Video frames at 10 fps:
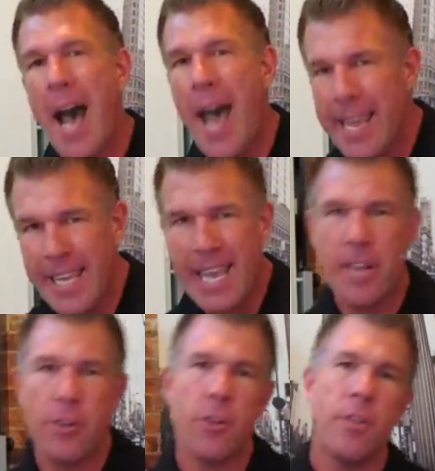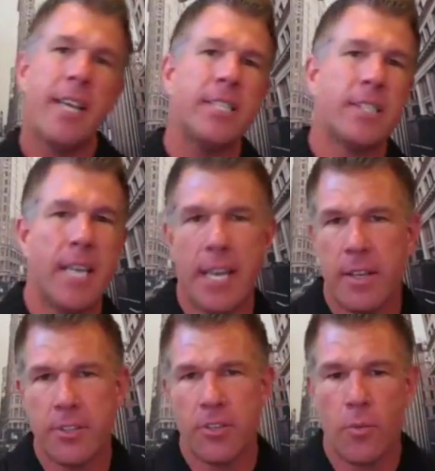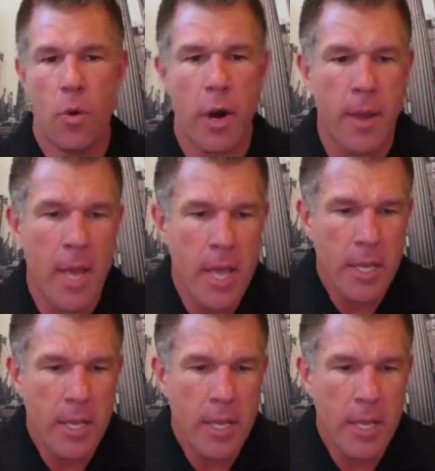I can't do this, it doesn't work.